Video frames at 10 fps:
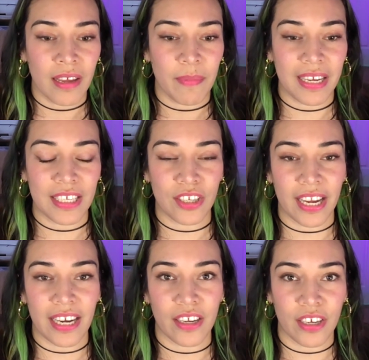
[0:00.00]
because you're
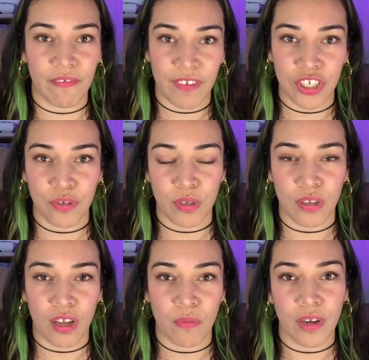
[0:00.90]
getting a good visual
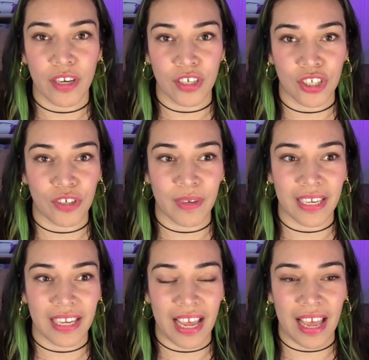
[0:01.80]
on what you're
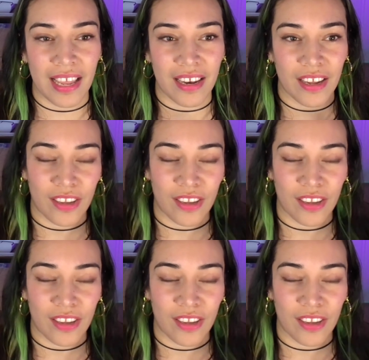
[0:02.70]
doing and